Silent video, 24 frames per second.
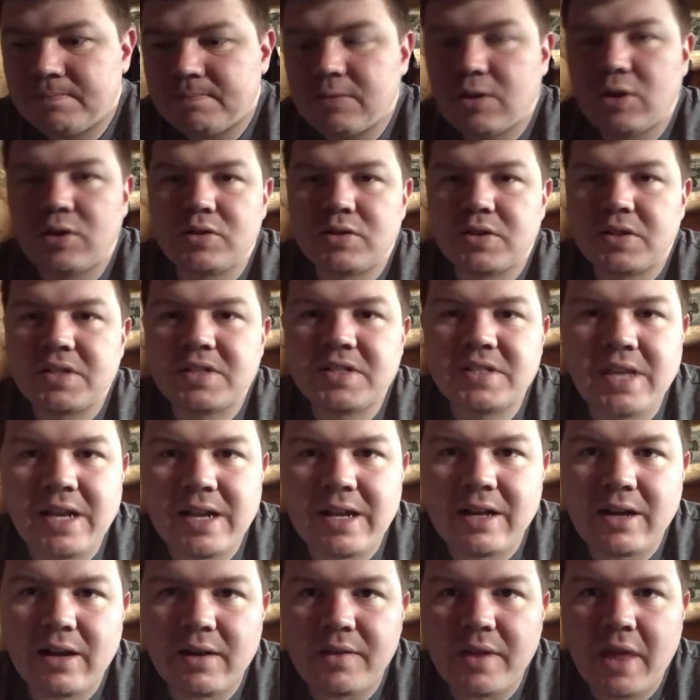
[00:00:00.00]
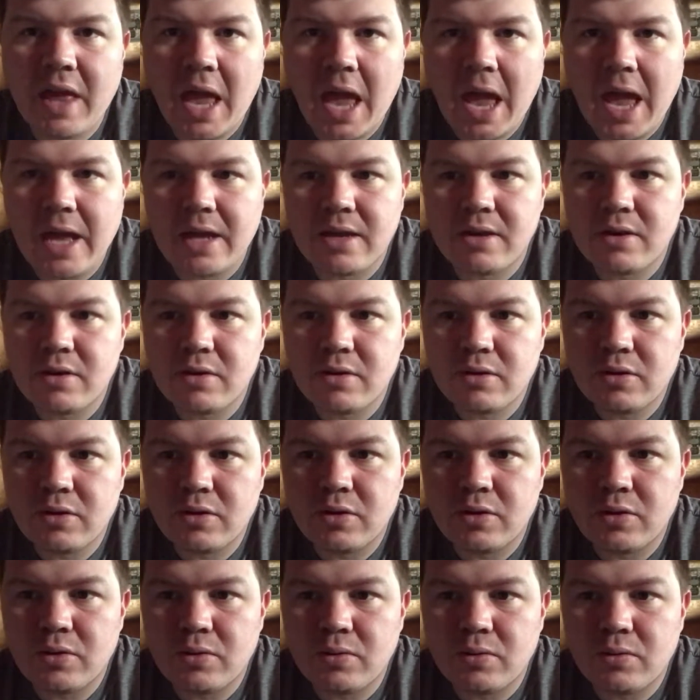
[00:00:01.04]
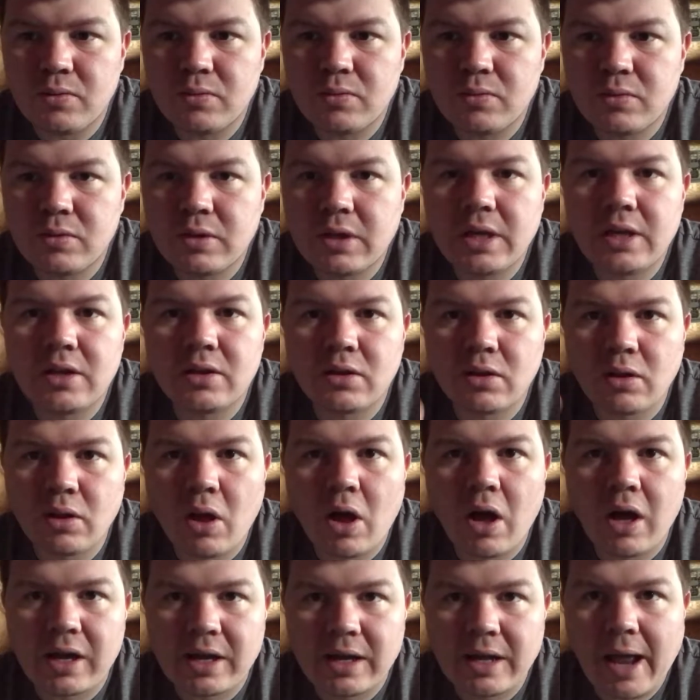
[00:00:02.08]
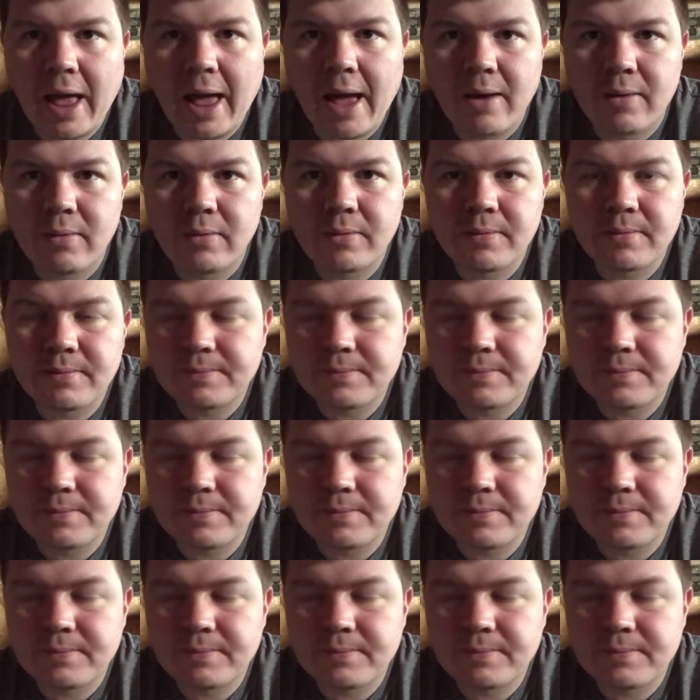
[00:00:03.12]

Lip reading: there's a setting on the head. You can lock it out.